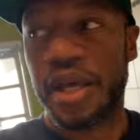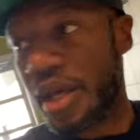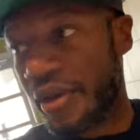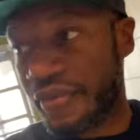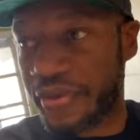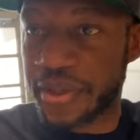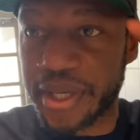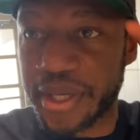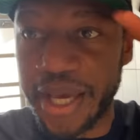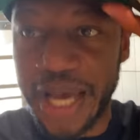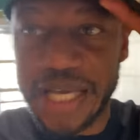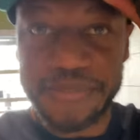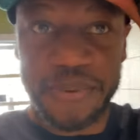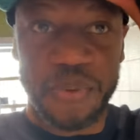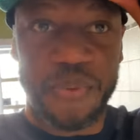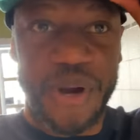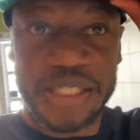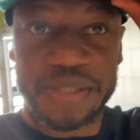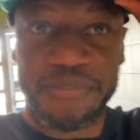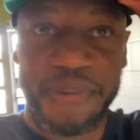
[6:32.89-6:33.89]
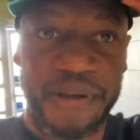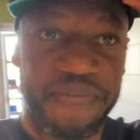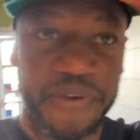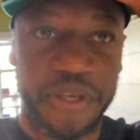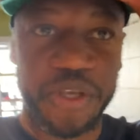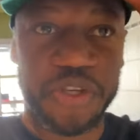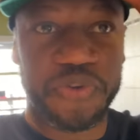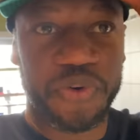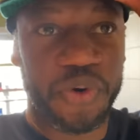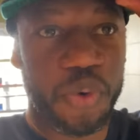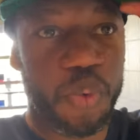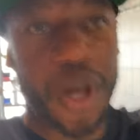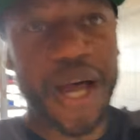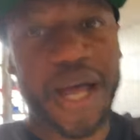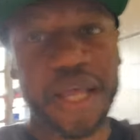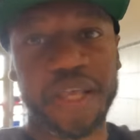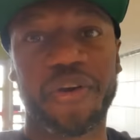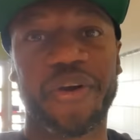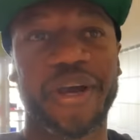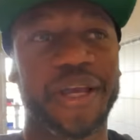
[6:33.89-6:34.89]
If you guys been watching my videos for a
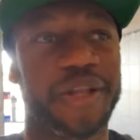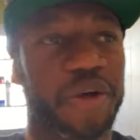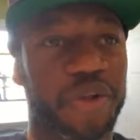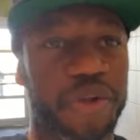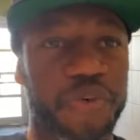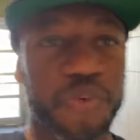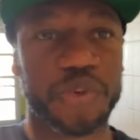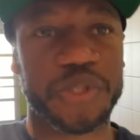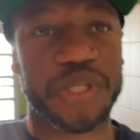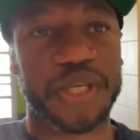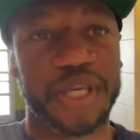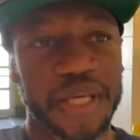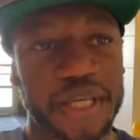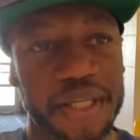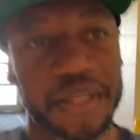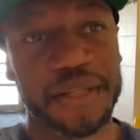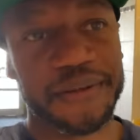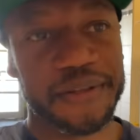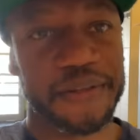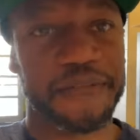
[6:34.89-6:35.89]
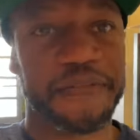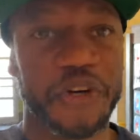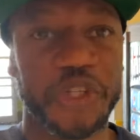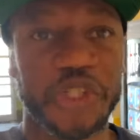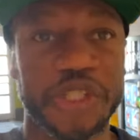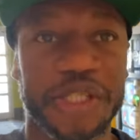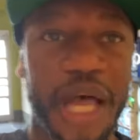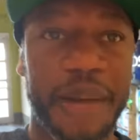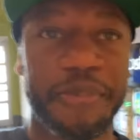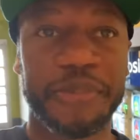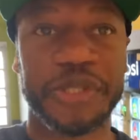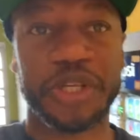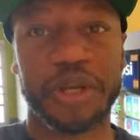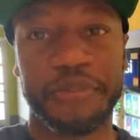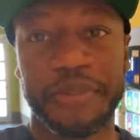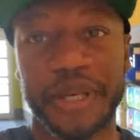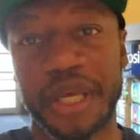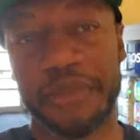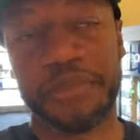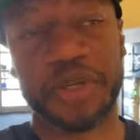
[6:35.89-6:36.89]
while, you already know the routine. First stop is
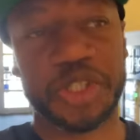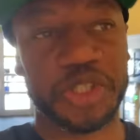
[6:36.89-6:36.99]
gonna be Hibbett